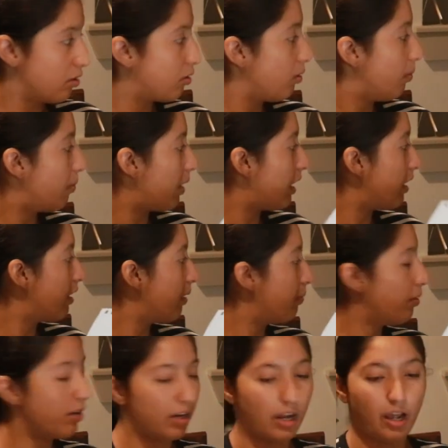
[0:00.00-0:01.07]
to make a
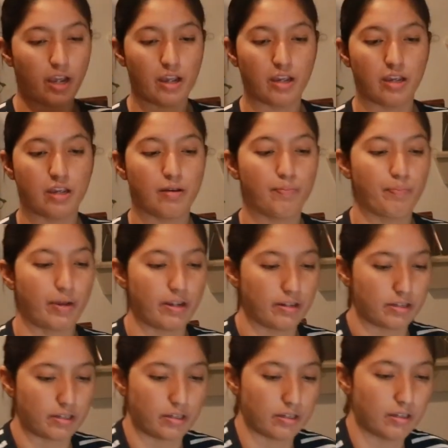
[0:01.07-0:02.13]
Monet
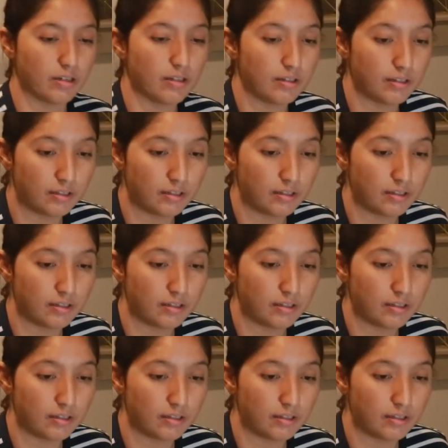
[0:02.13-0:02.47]
painting.